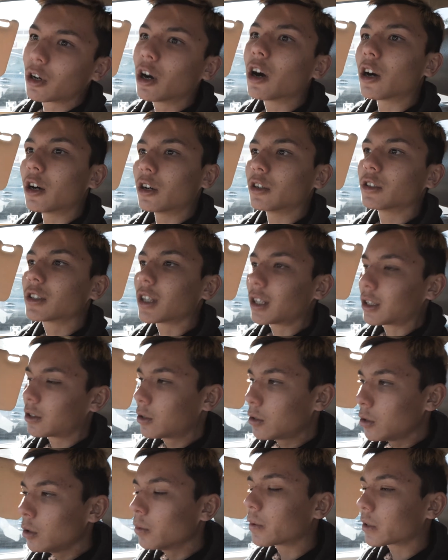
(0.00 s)
cars, like
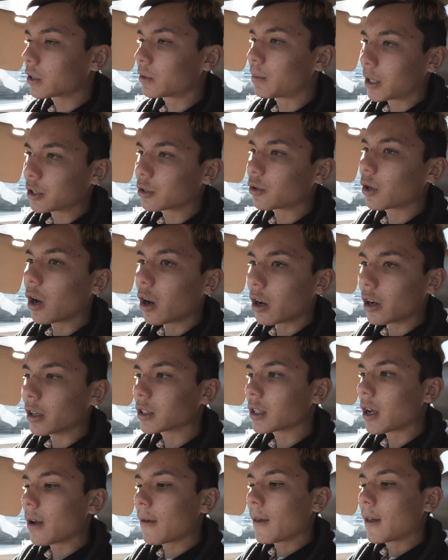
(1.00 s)
super special
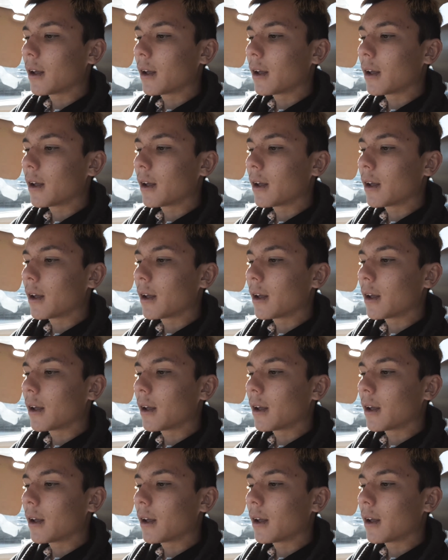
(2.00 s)
cars.